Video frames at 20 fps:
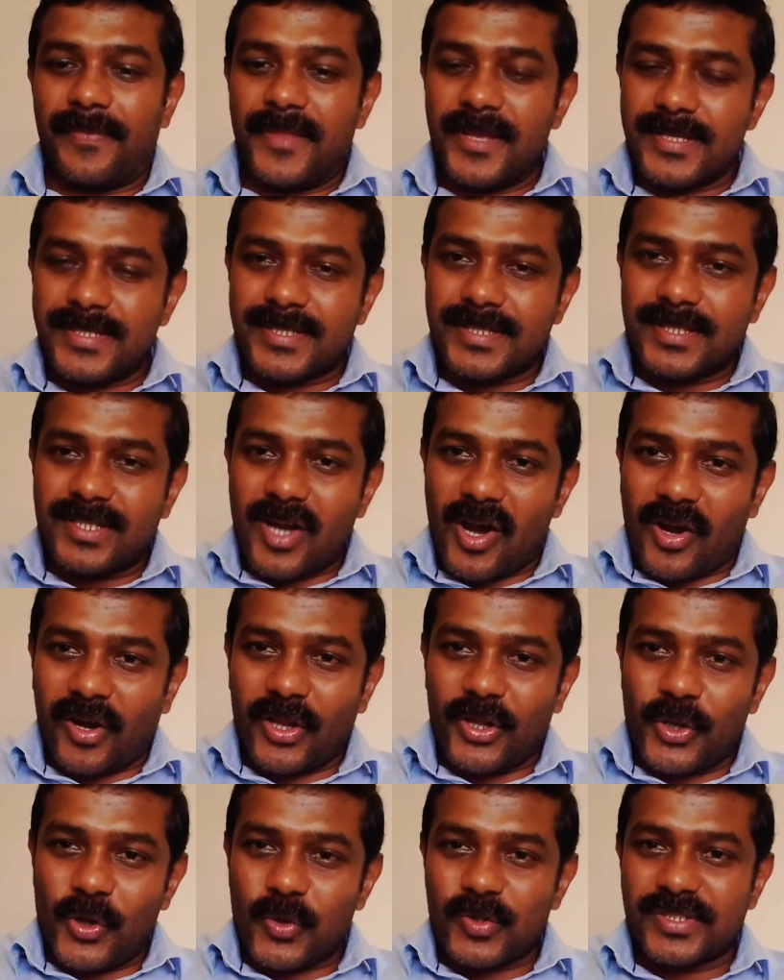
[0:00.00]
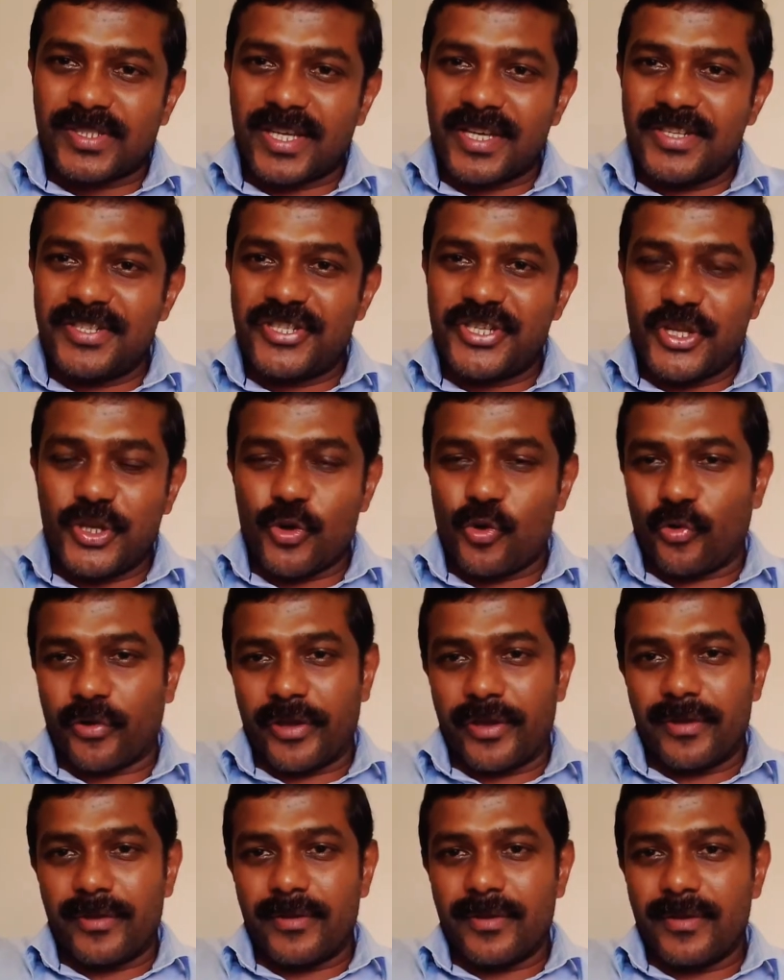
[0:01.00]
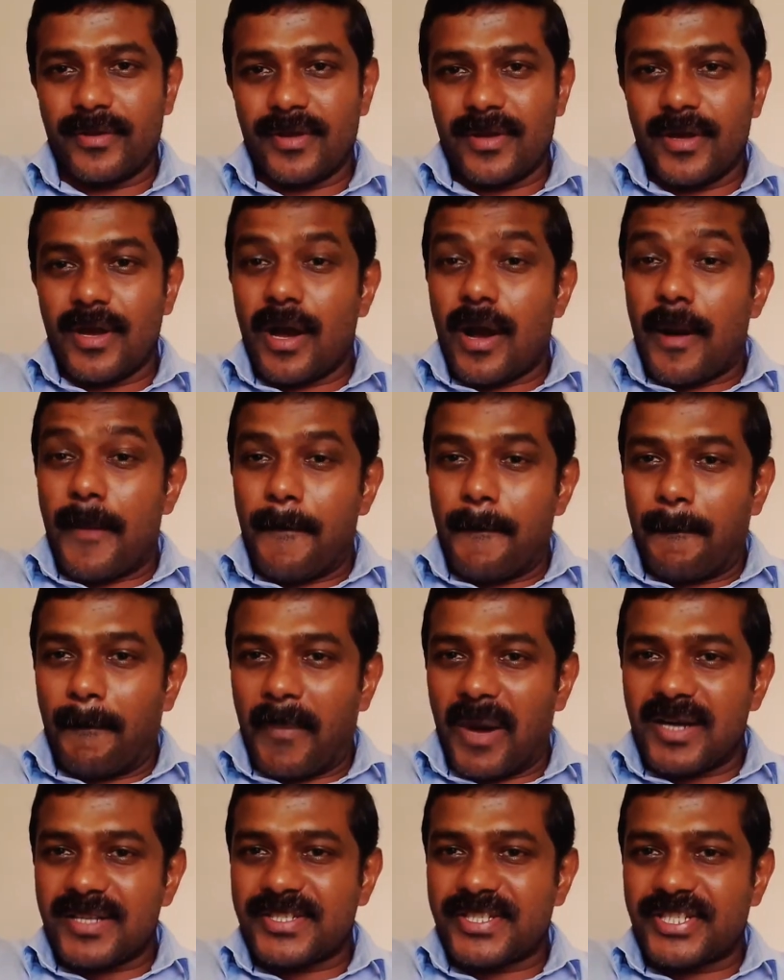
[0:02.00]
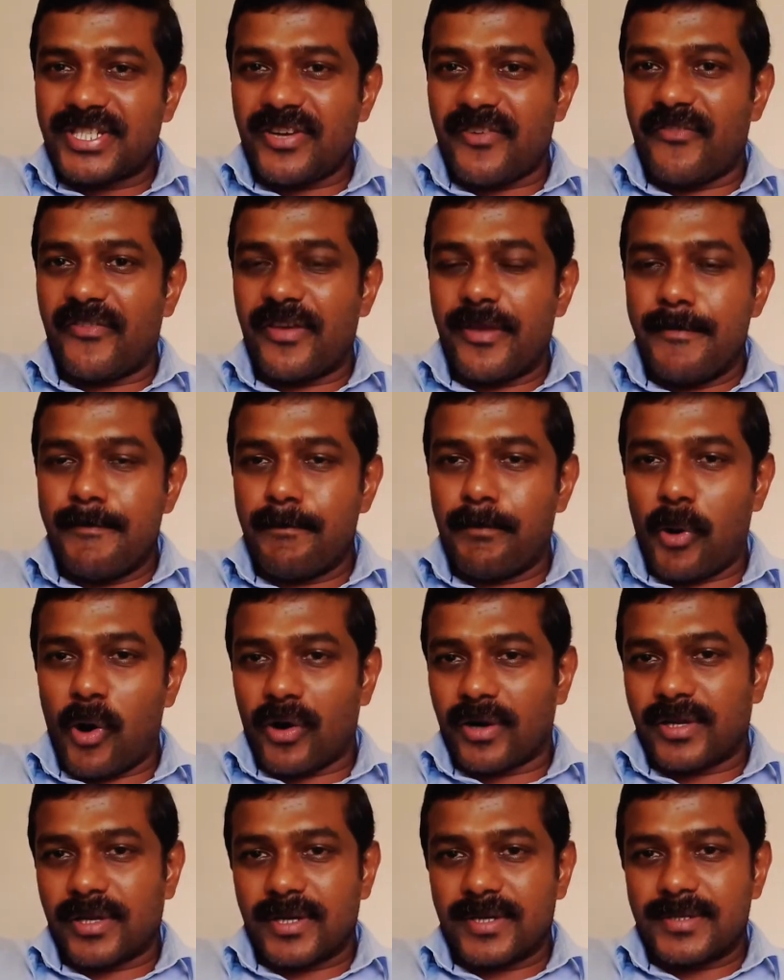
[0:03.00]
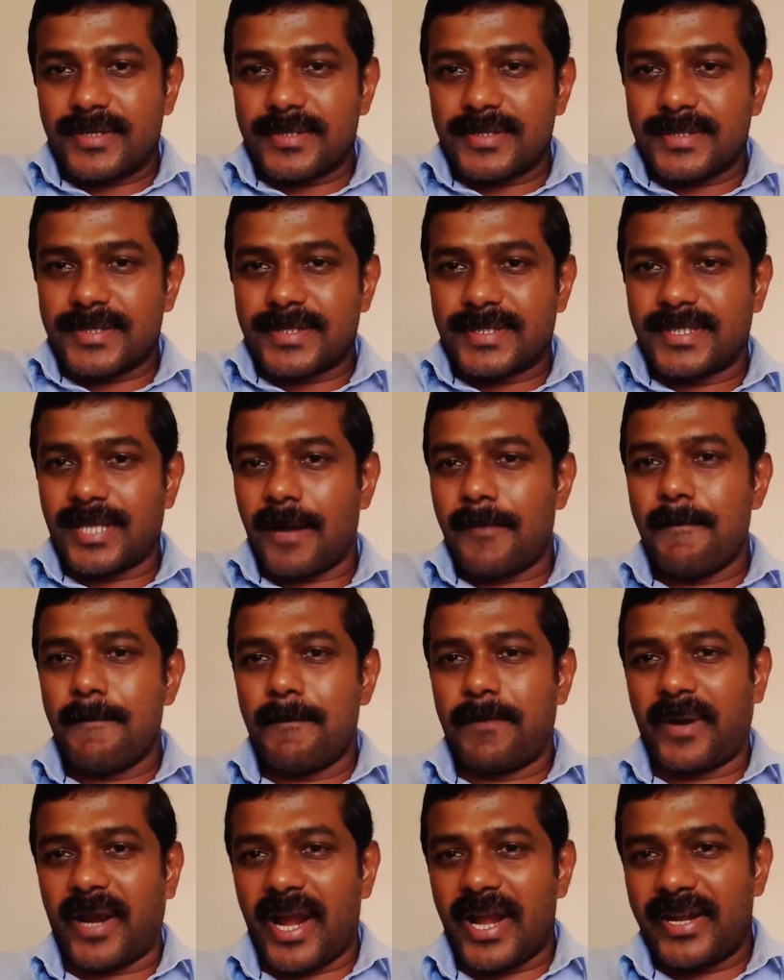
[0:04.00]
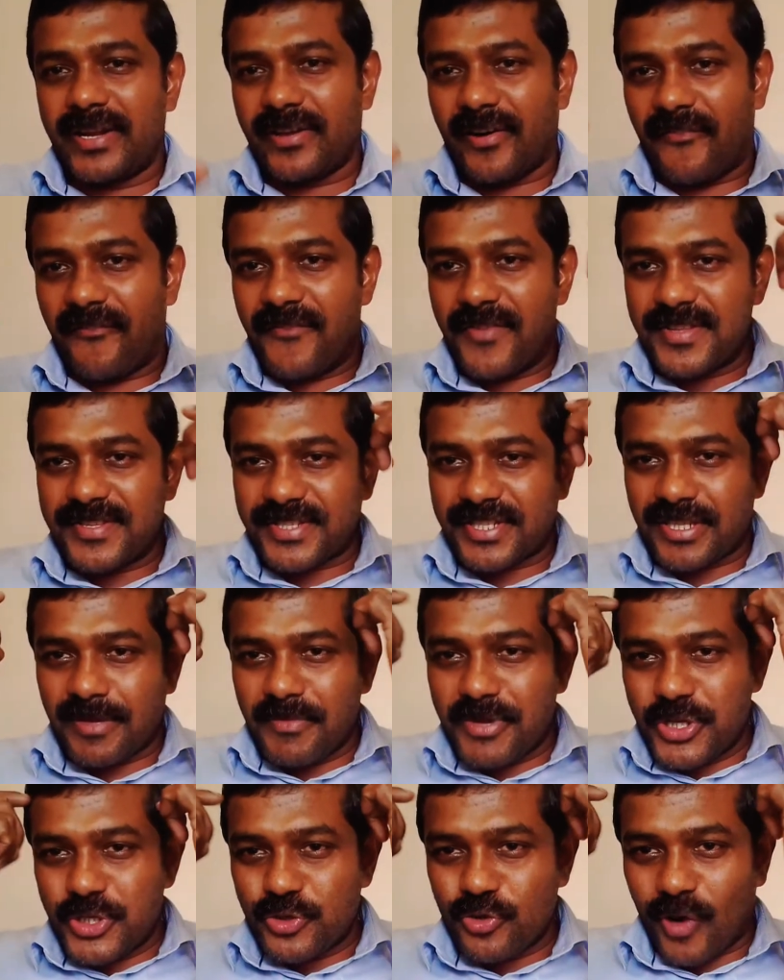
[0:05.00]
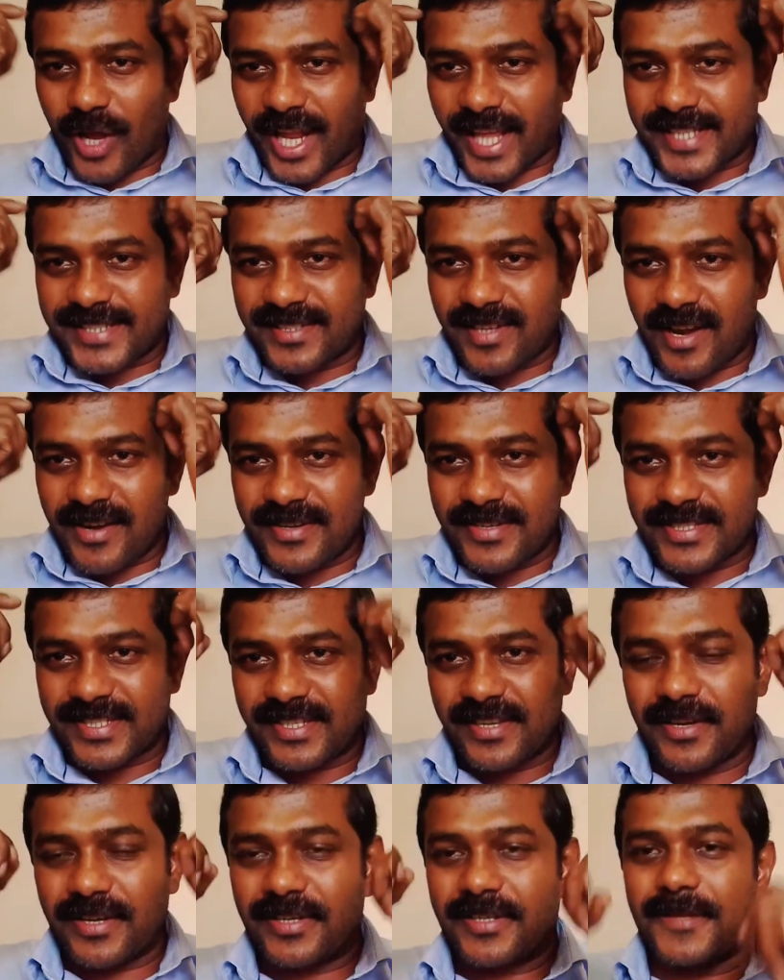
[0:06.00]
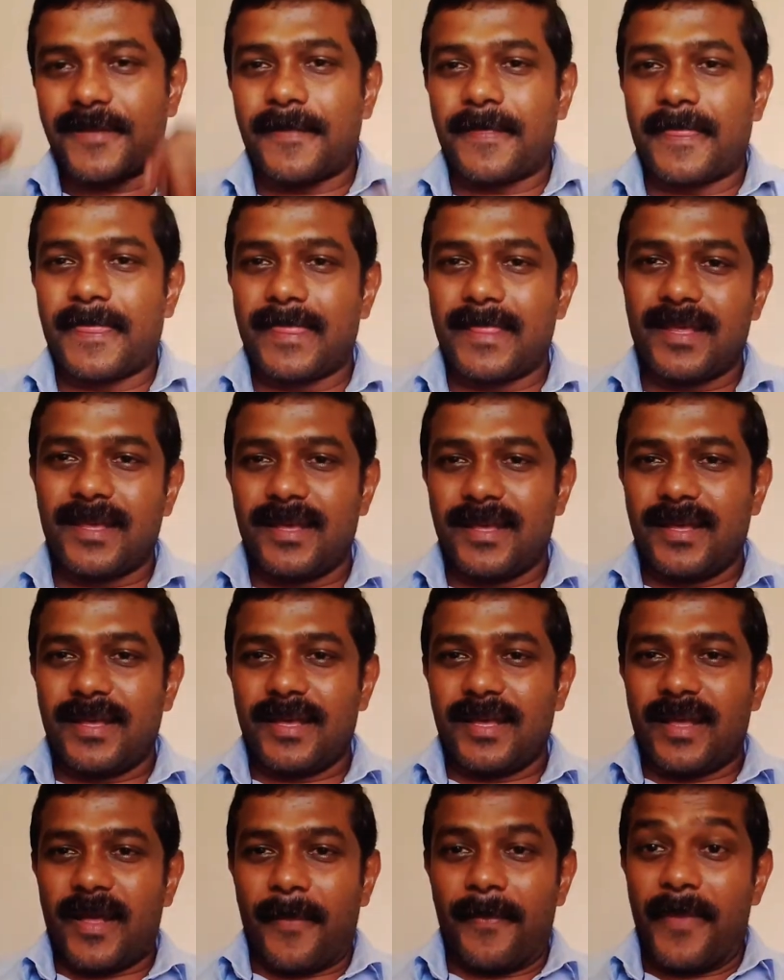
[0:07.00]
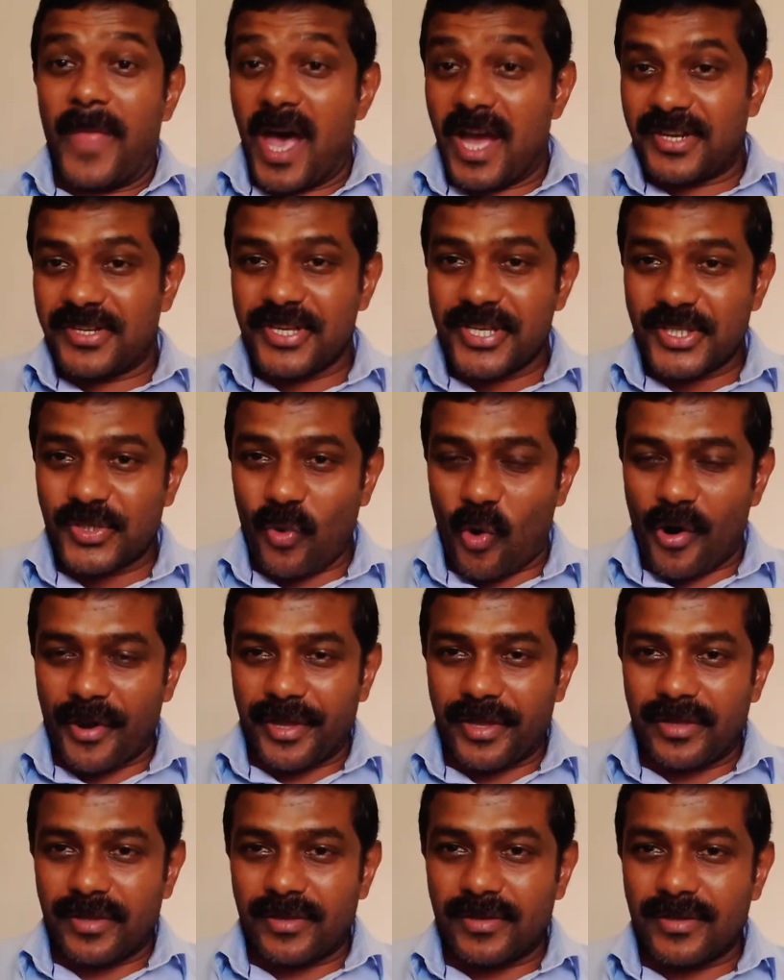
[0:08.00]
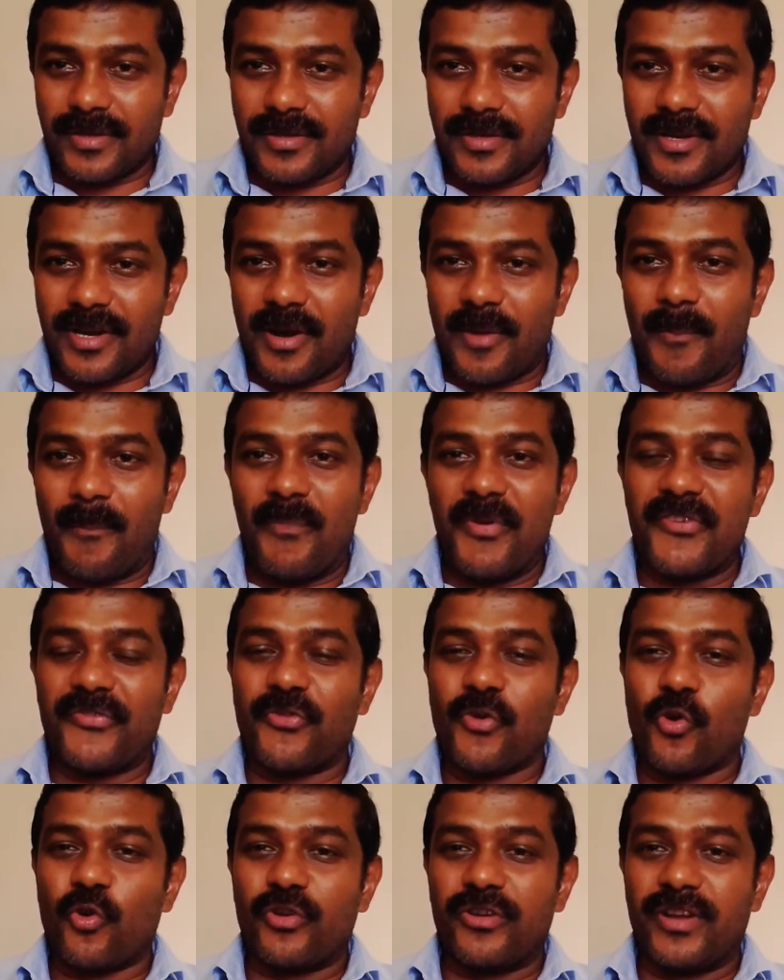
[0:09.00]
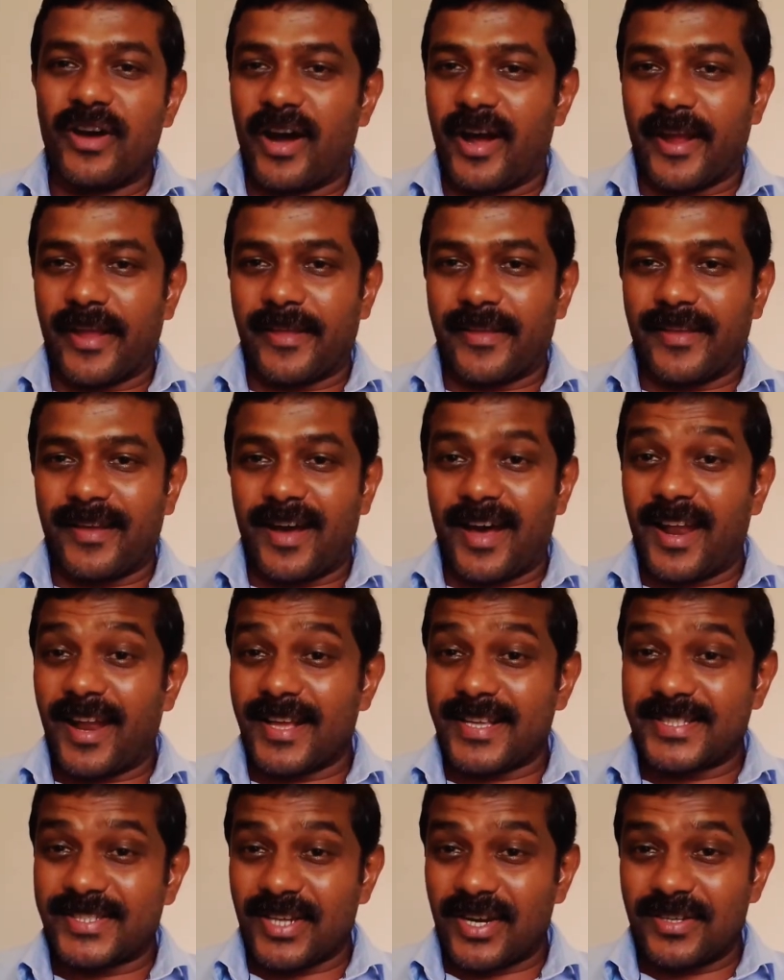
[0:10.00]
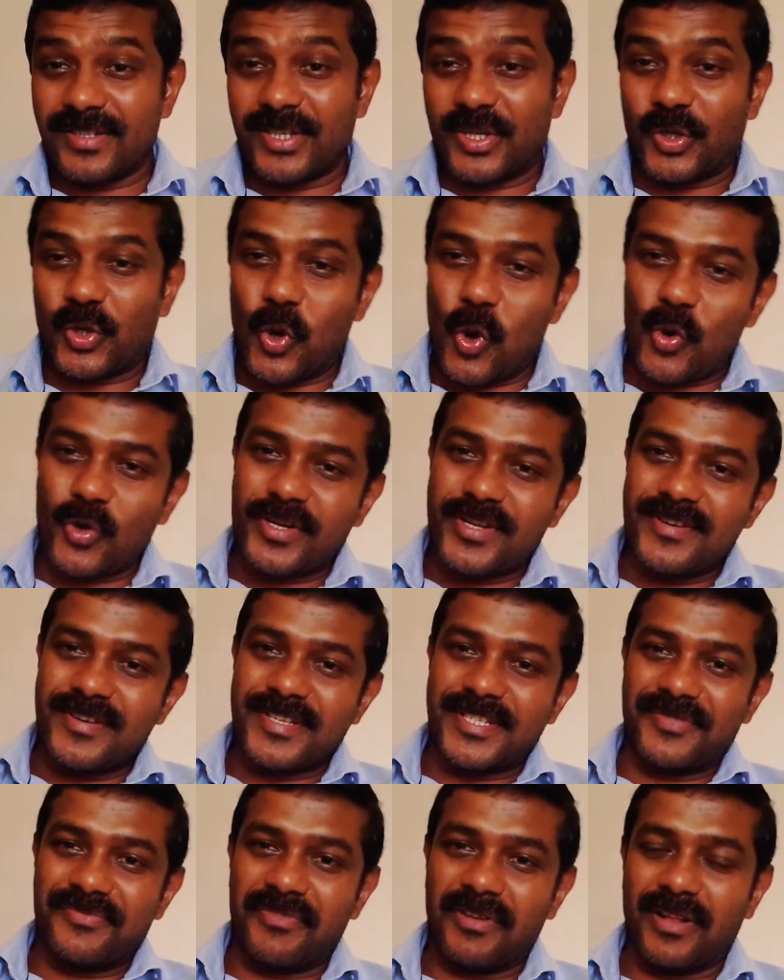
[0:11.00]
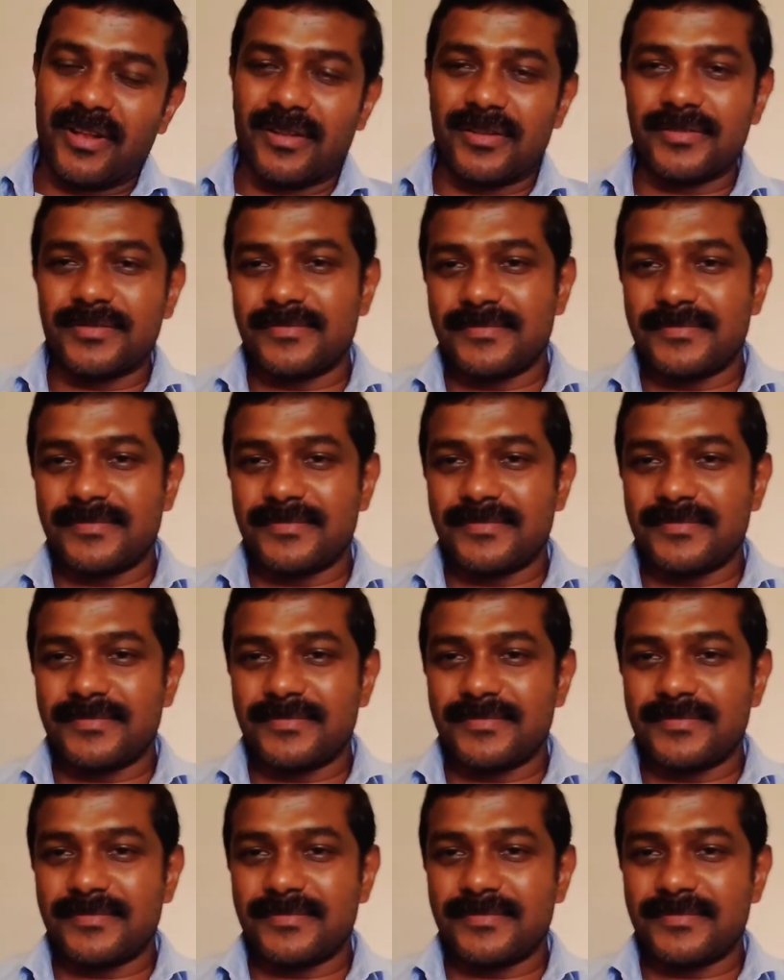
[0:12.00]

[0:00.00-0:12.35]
This Kalanos the Indian yogi must have imparted some kind of wisdom into Alexander's head. That is why, before dying, Alexander wrote in his will,